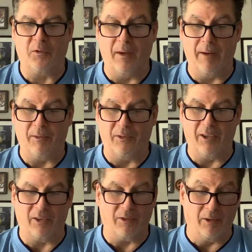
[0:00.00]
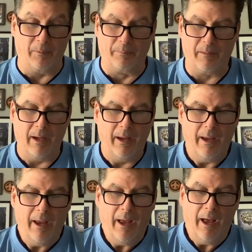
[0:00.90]
5-6,
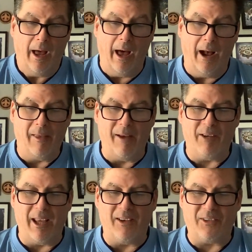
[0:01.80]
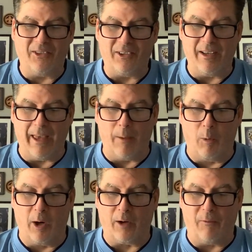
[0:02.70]
11 SEC
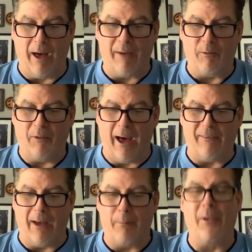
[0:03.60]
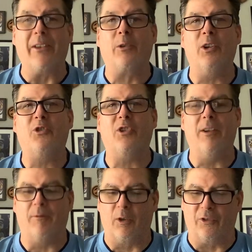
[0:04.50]
Network, 5-5 Abilene
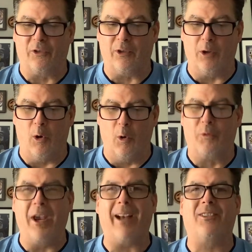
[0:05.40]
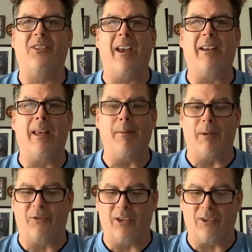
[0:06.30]
Christian versus good old Texas A&M
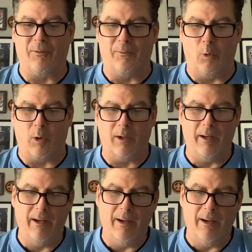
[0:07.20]
at 6-4.